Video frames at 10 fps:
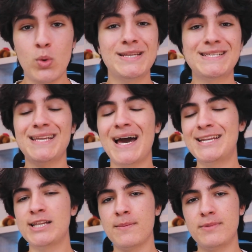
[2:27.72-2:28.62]
And when it's
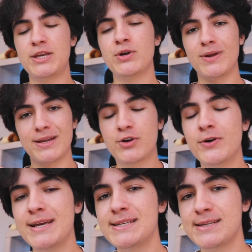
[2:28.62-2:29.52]
nighttime here in
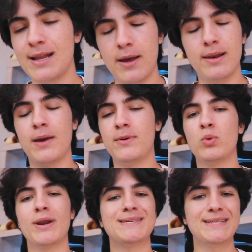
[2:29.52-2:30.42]
Greece, I mean
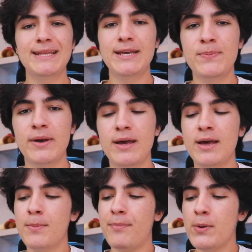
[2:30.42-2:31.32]
when I sleep,
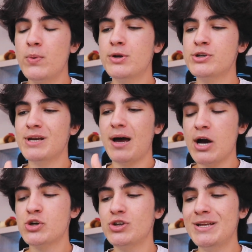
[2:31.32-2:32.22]
my videos
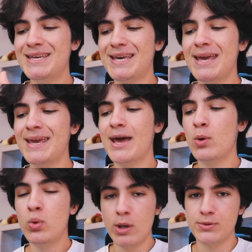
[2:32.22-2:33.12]
actually can get
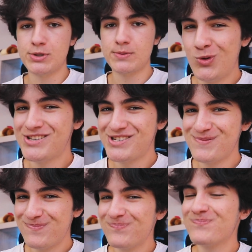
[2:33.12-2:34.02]
views,
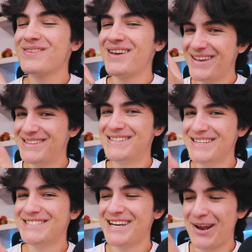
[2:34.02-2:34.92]
which it
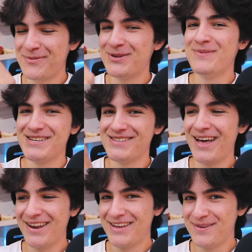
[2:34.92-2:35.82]
did, and I'm gonna mention
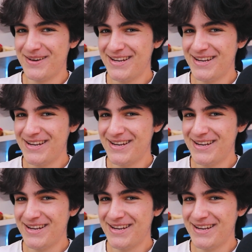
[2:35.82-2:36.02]
that in a